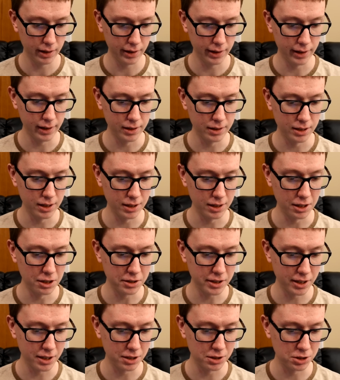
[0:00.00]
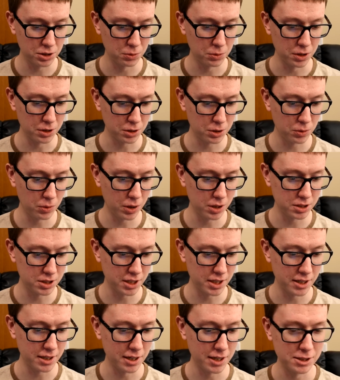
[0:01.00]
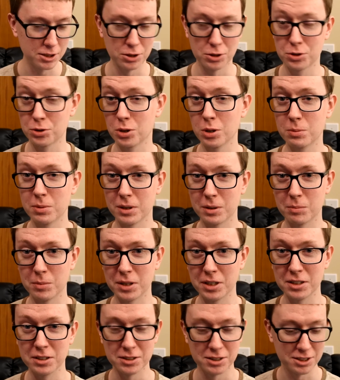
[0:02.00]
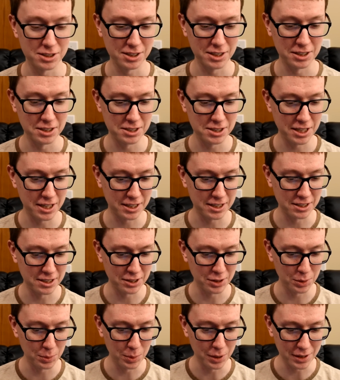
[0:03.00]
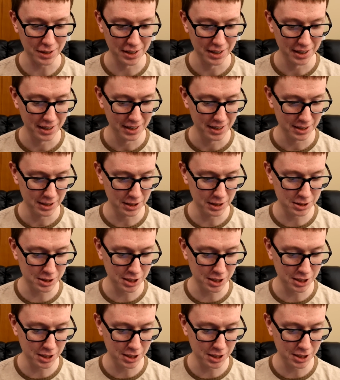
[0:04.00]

and uh, I'll get into what quasi isotropic means in a second here, but you can